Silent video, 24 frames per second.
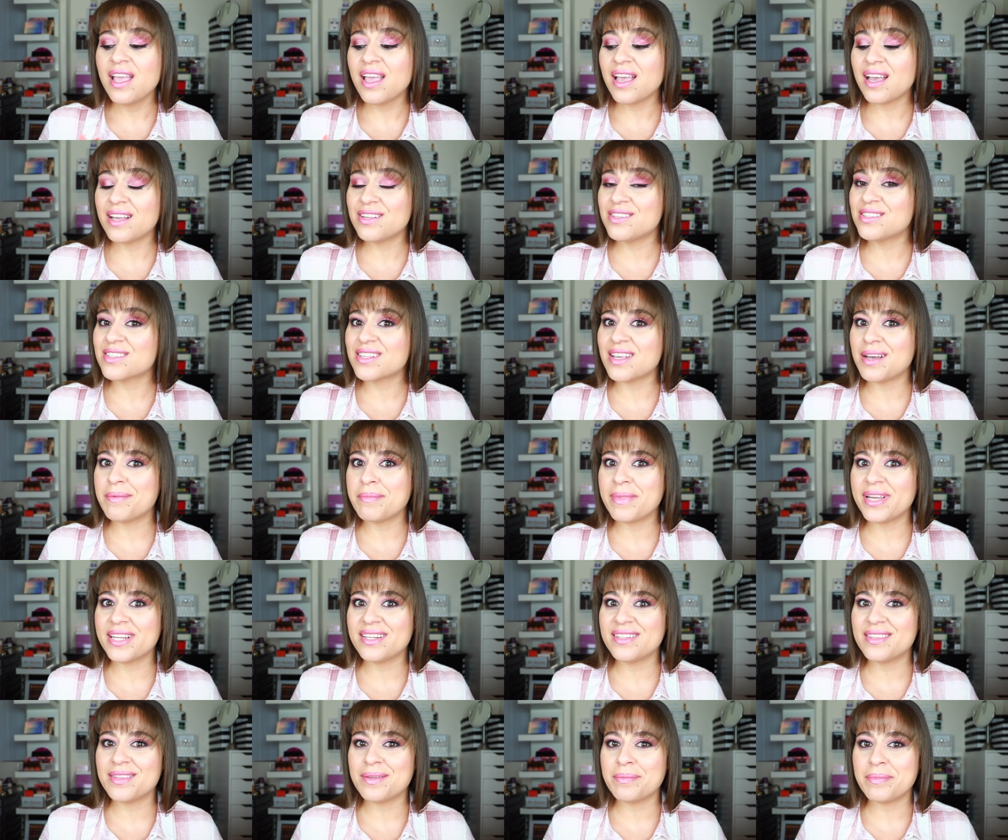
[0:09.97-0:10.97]
I just got
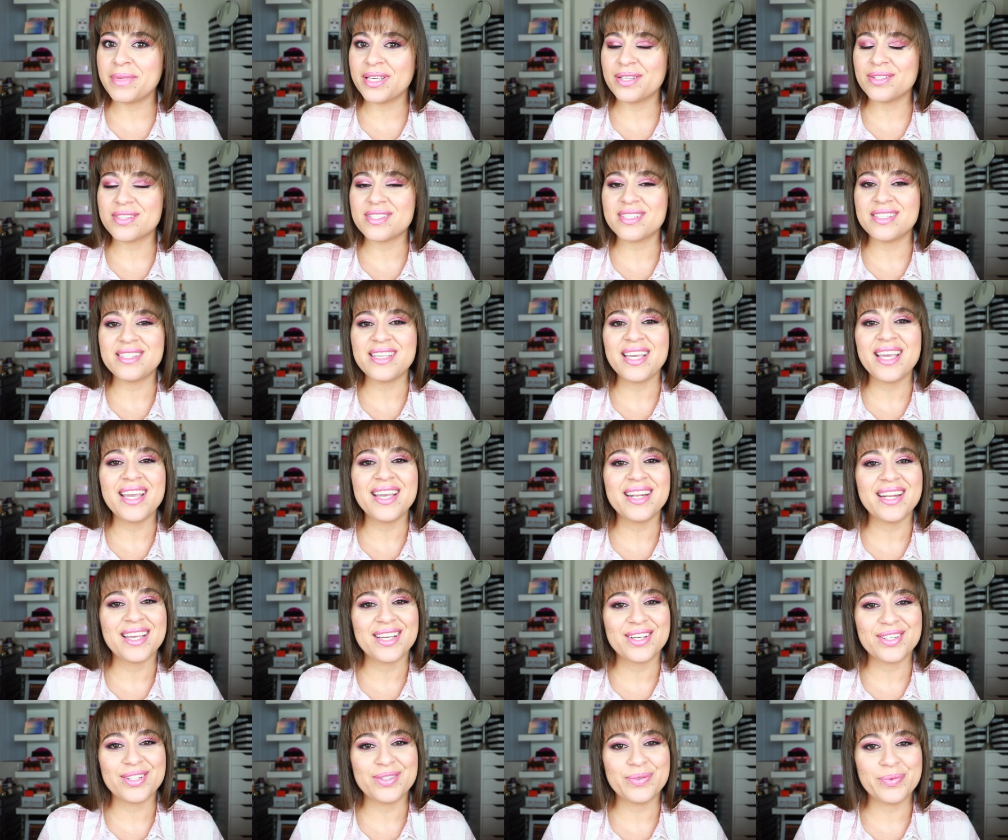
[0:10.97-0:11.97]
mine in the mail today and
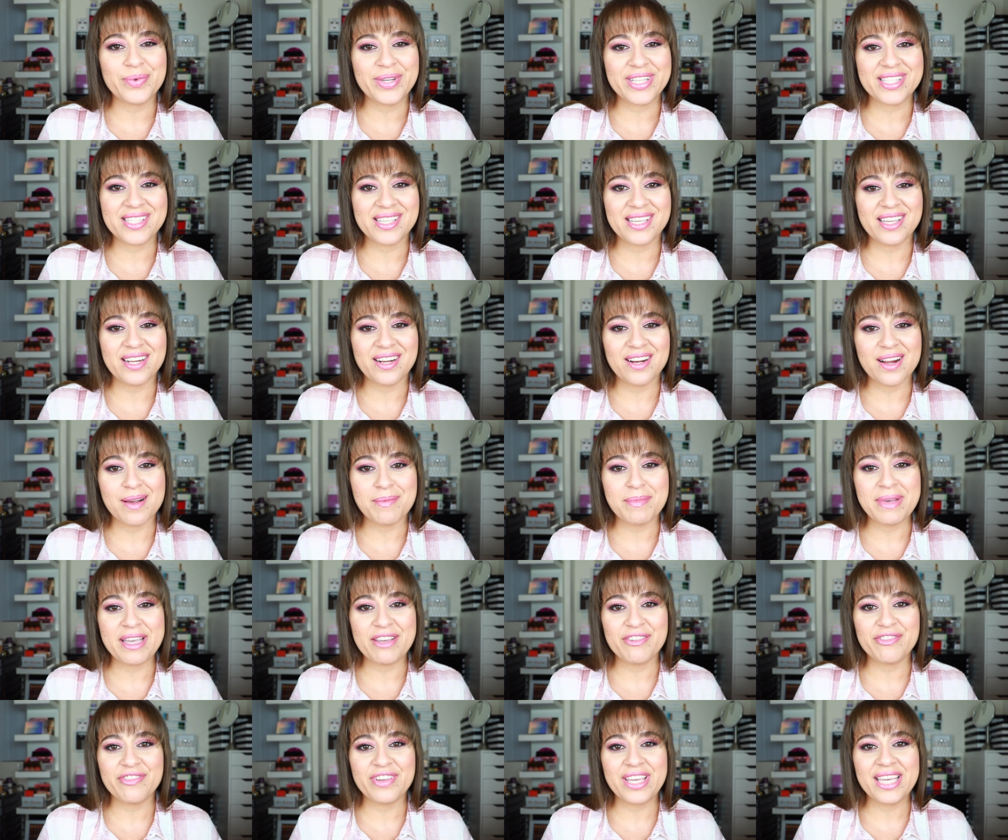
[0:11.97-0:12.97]
I couldn't wait to get it on
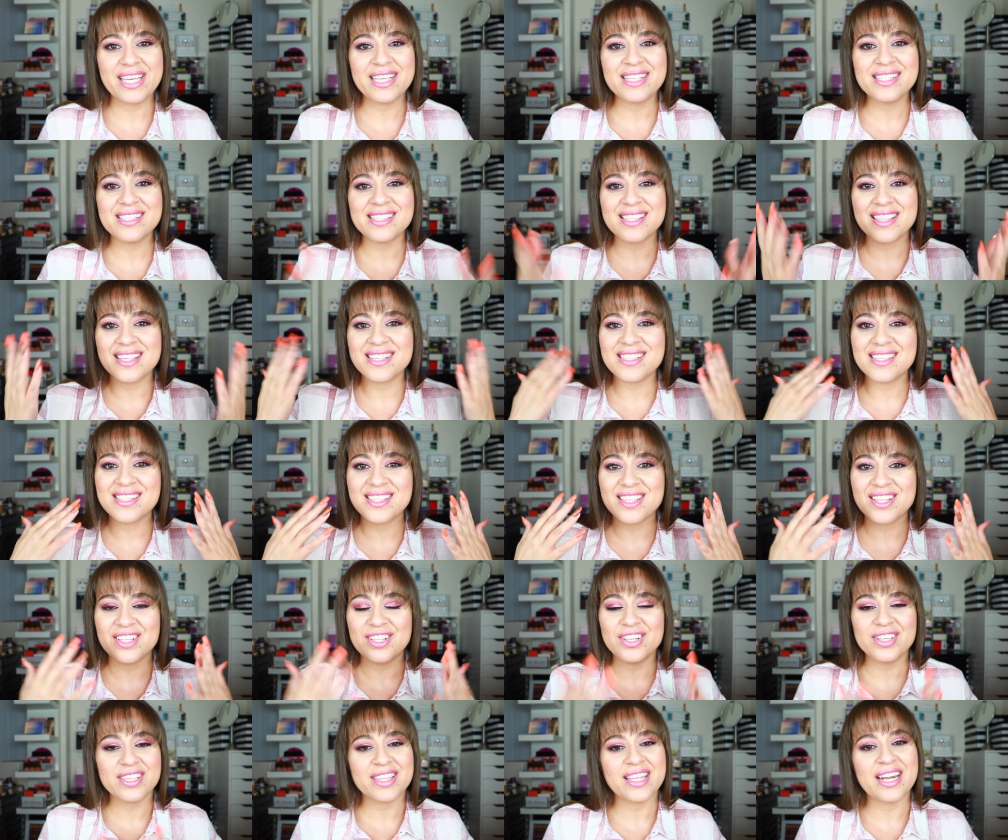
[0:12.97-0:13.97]
my face. This is the
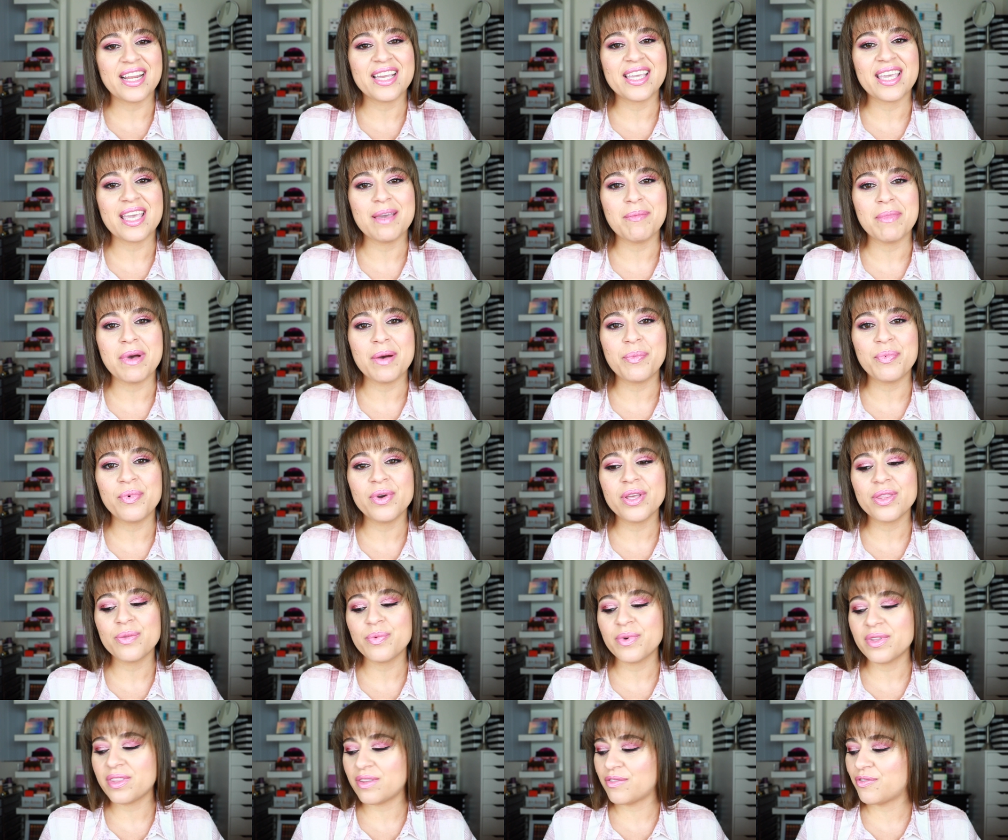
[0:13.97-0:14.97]
look that I came up with
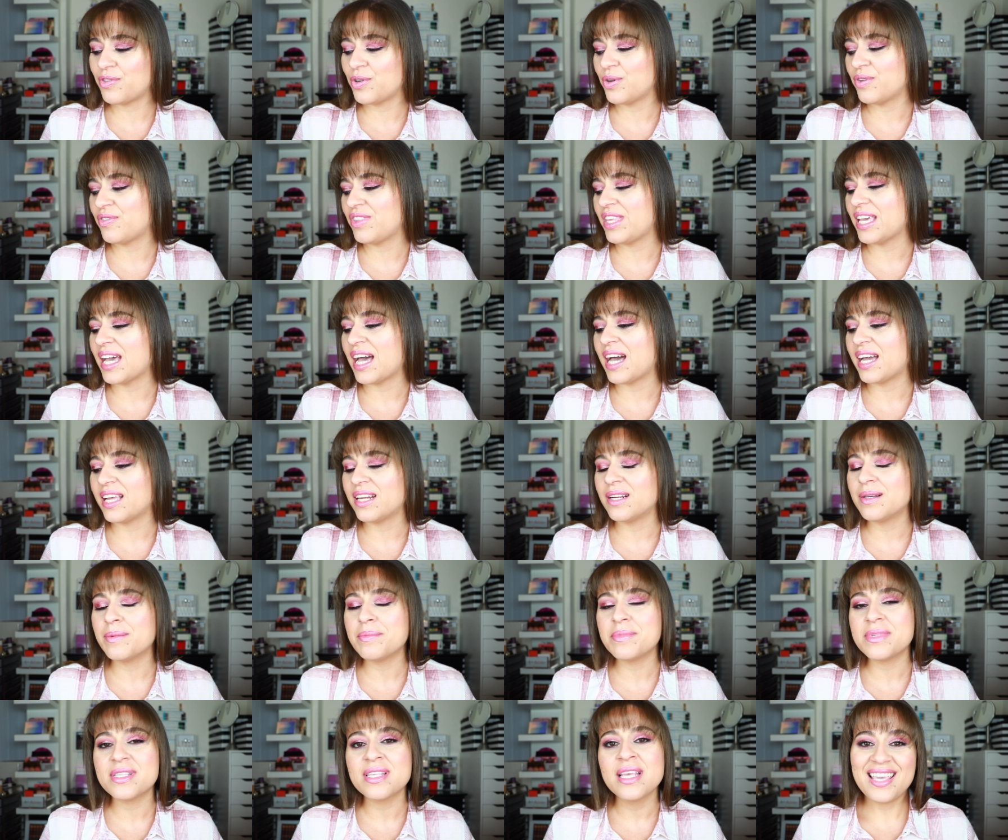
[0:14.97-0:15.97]
a few of the
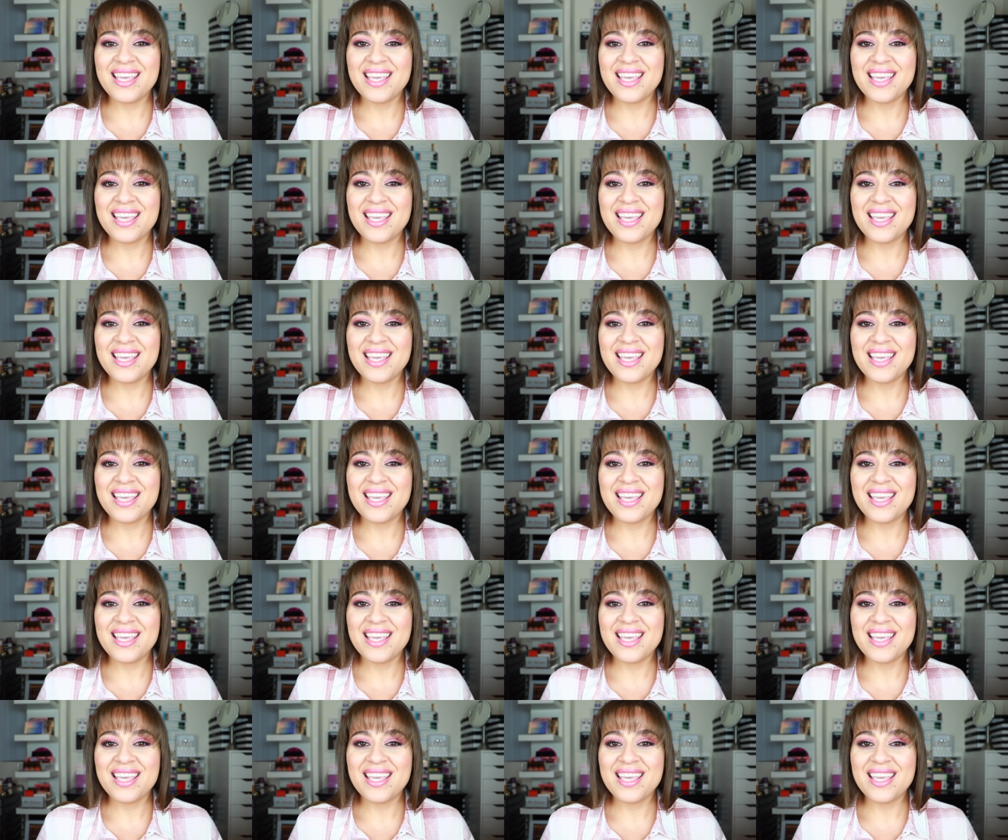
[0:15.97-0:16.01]
items.